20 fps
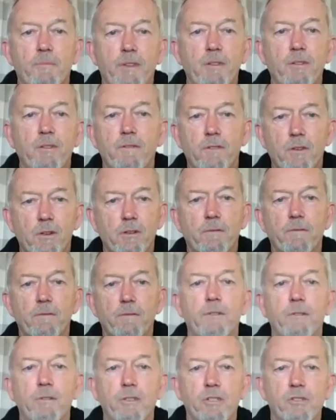then you've got a
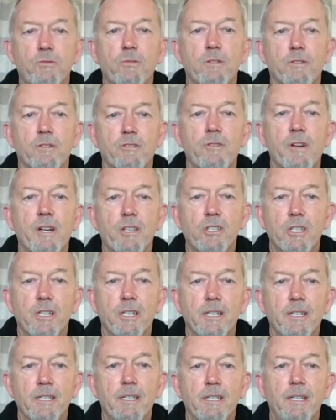very strong
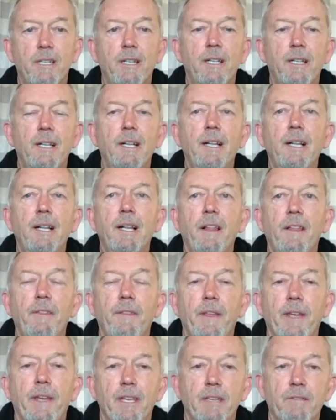structure
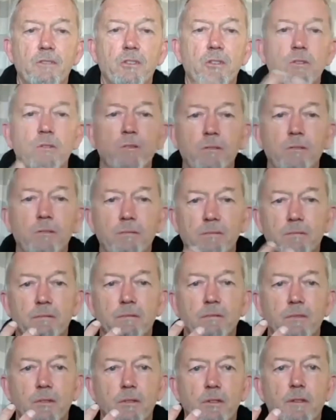that gives you
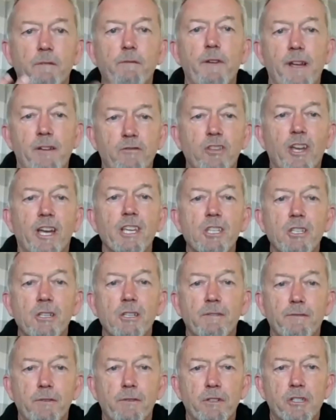the foundation
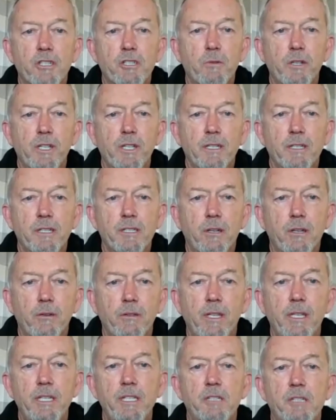for the swing. So
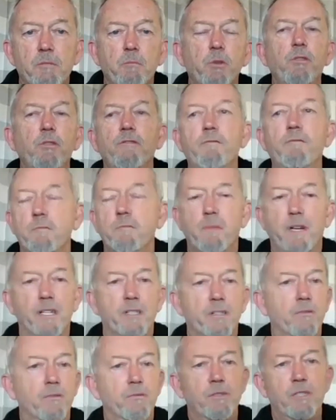these movement
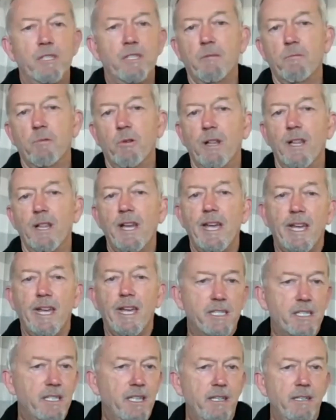muscles can
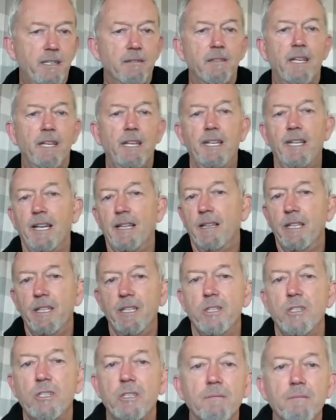relax and
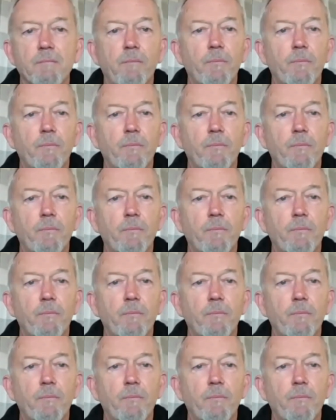unleash.